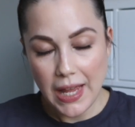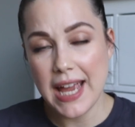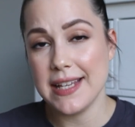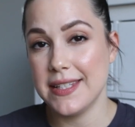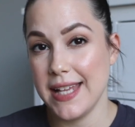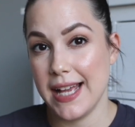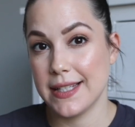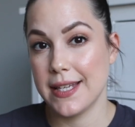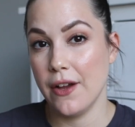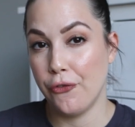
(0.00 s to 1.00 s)
a
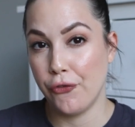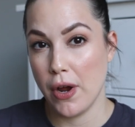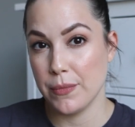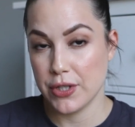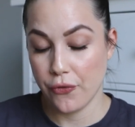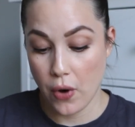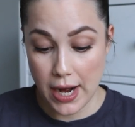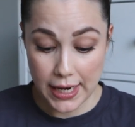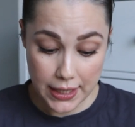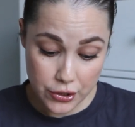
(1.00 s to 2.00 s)
set from
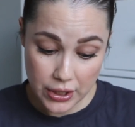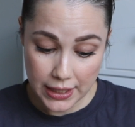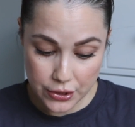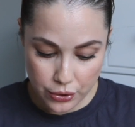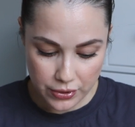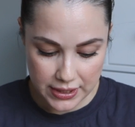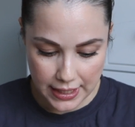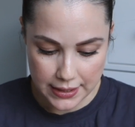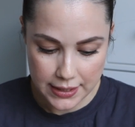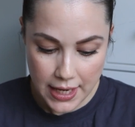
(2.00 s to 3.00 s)
Sephora. I actually got two
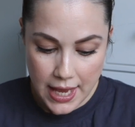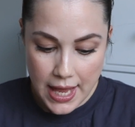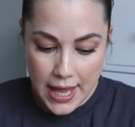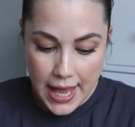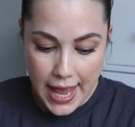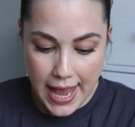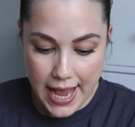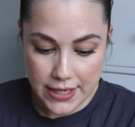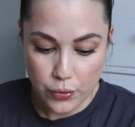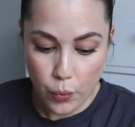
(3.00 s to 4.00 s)
sets,
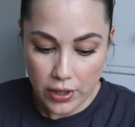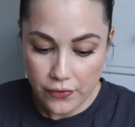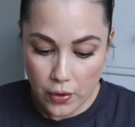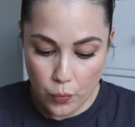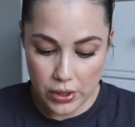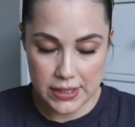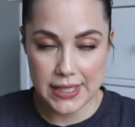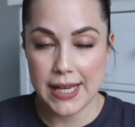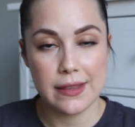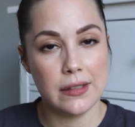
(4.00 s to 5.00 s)
and one of them was
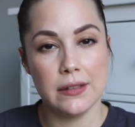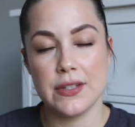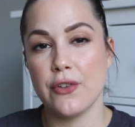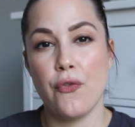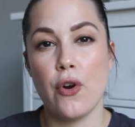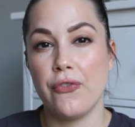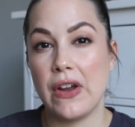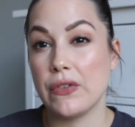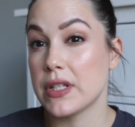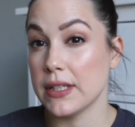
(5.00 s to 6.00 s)
like the Sephora
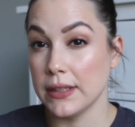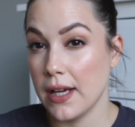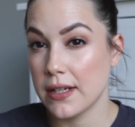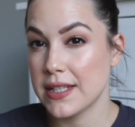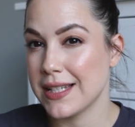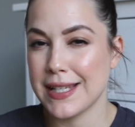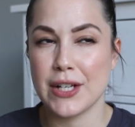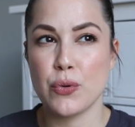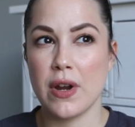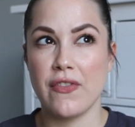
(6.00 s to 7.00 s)
Favorites Luxe. It's
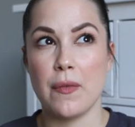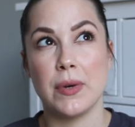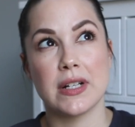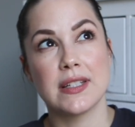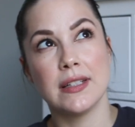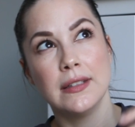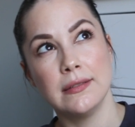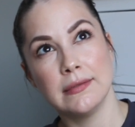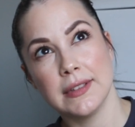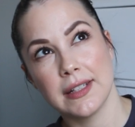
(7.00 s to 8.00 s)
like 25 bucks.
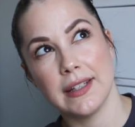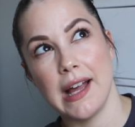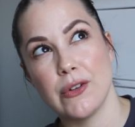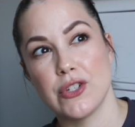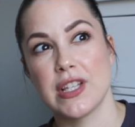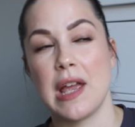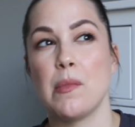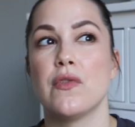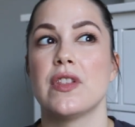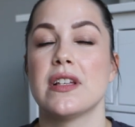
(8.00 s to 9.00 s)
The cloud just
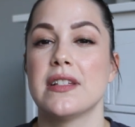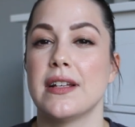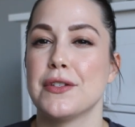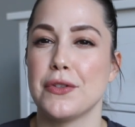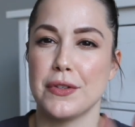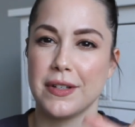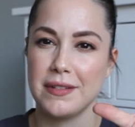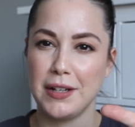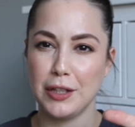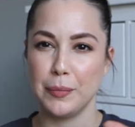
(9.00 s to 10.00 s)
came over the sun, so the
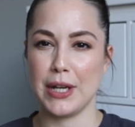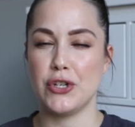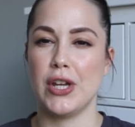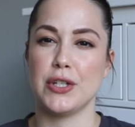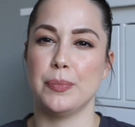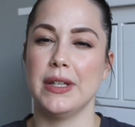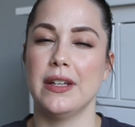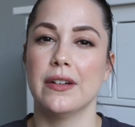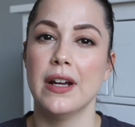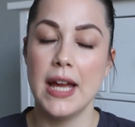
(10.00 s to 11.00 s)
color might change a bit
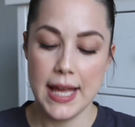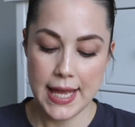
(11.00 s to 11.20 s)
here.